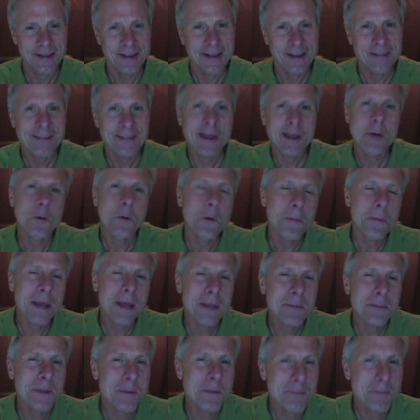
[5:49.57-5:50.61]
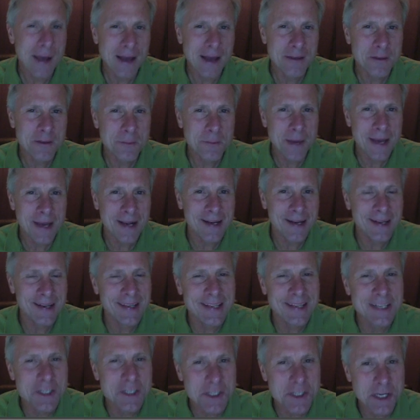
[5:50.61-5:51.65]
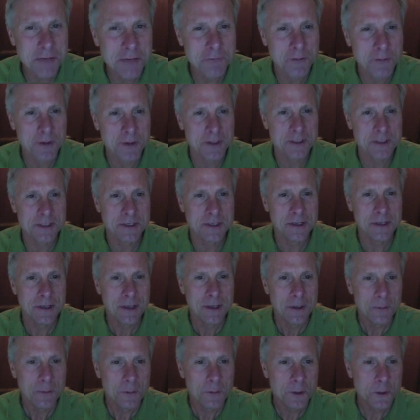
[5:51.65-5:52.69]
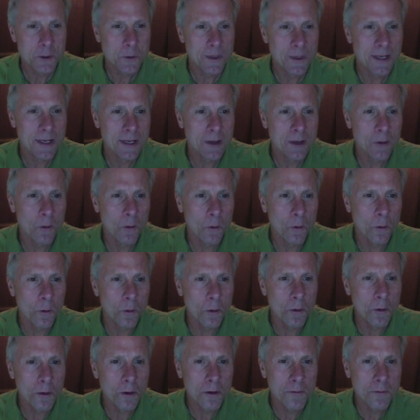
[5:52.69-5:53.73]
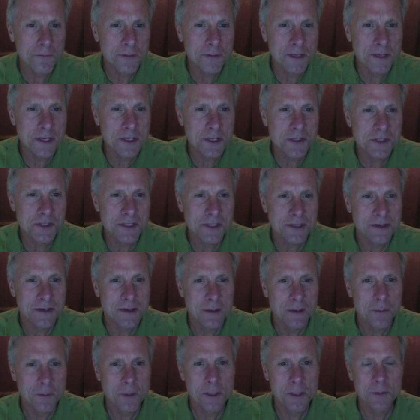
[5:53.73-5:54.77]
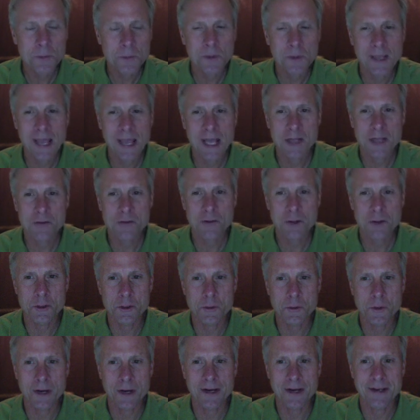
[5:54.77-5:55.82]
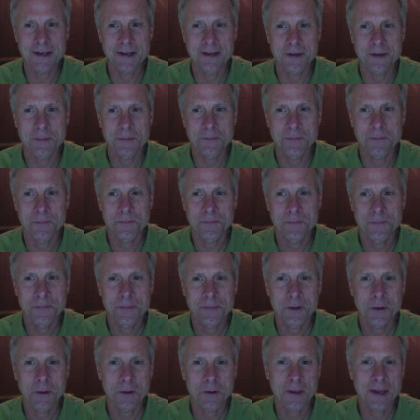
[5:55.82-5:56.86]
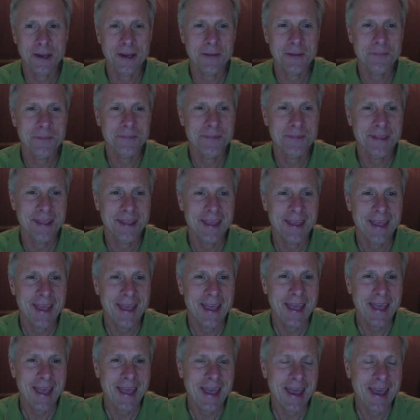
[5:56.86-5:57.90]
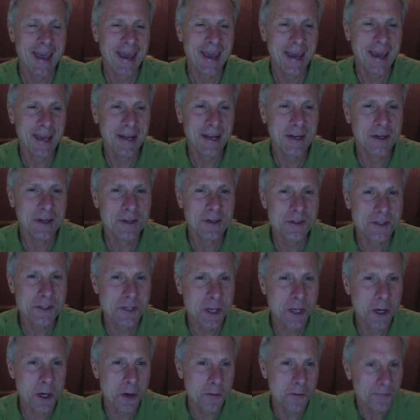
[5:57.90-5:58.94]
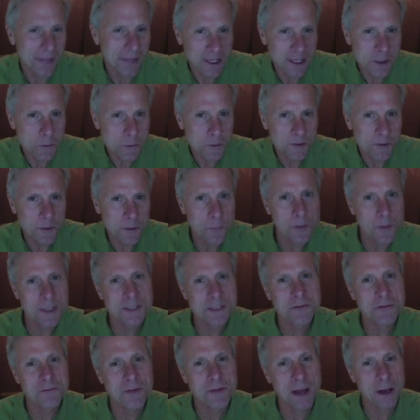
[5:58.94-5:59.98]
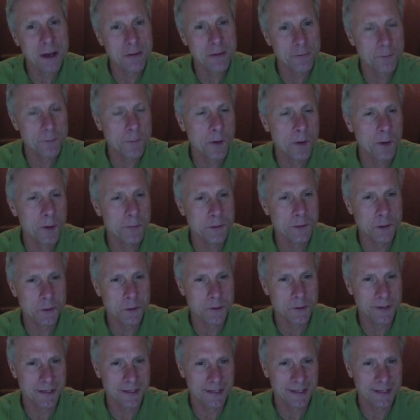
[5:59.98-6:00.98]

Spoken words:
that will make me mathematically indifferent between all of these multiple cash flows right here, okay? And so that's what the present value of a perpetuity